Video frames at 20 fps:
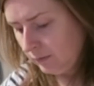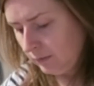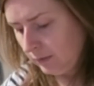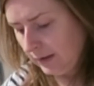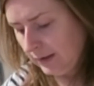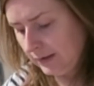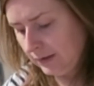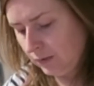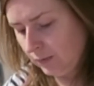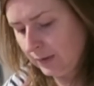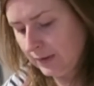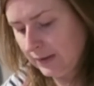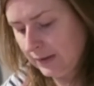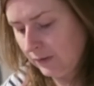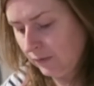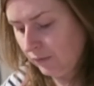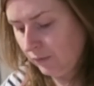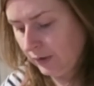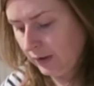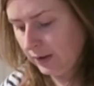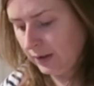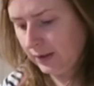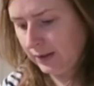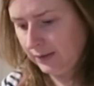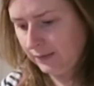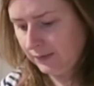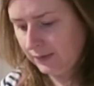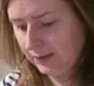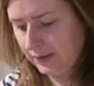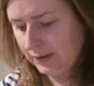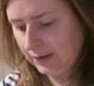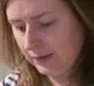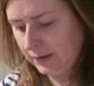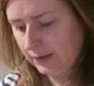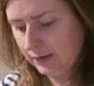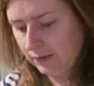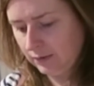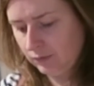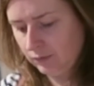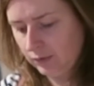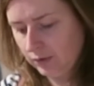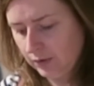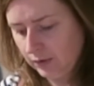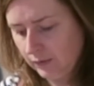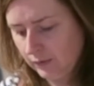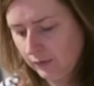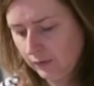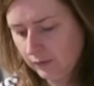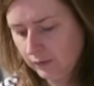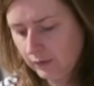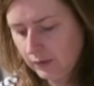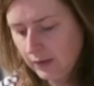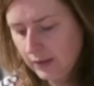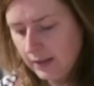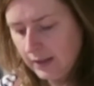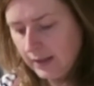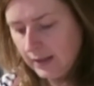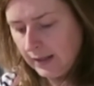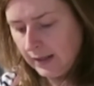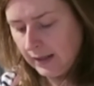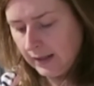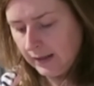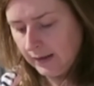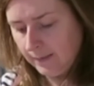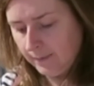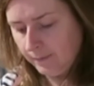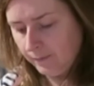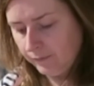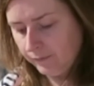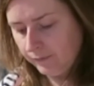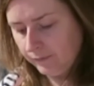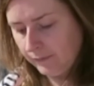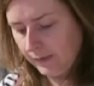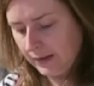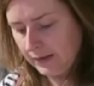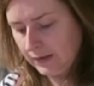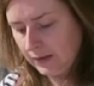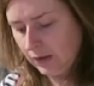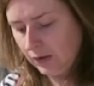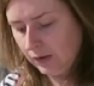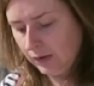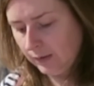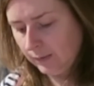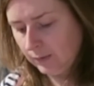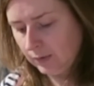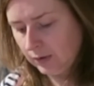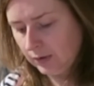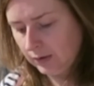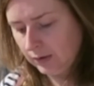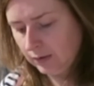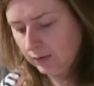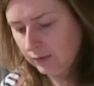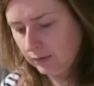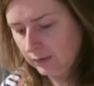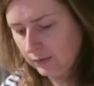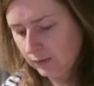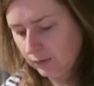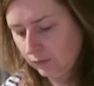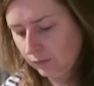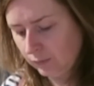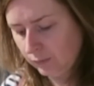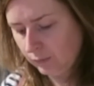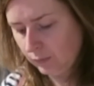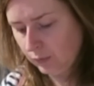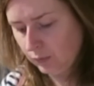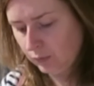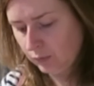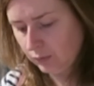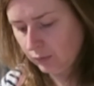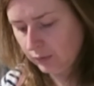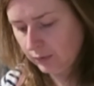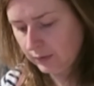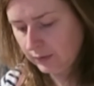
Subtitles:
that's 25, so that's still too long. That's the only thing with the sort of more